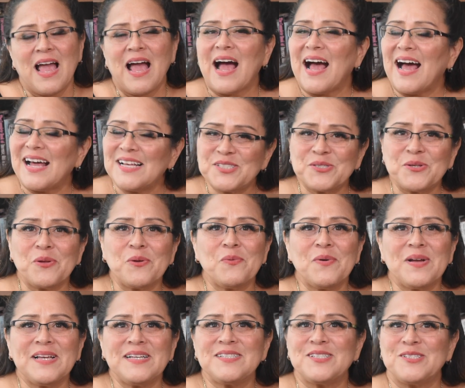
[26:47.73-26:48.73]
As
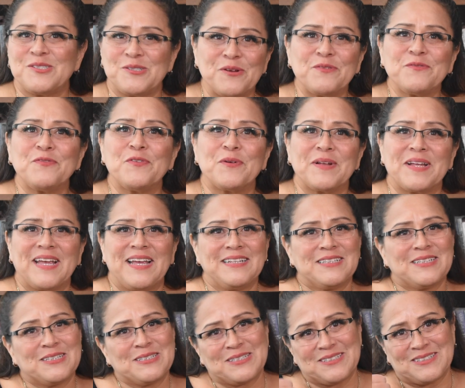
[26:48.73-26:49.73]
always, don't forget
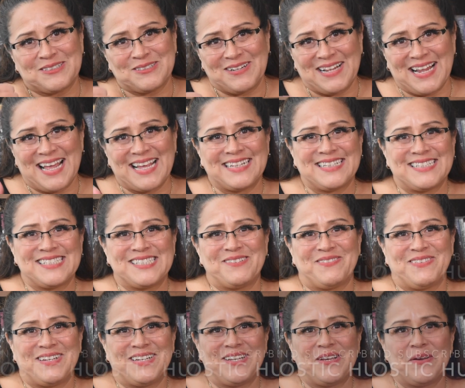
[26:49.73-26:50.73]
to like this
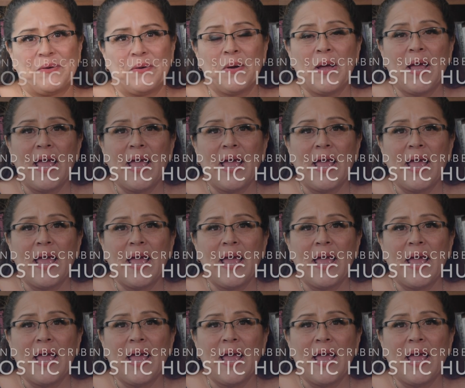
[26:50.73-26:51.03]
video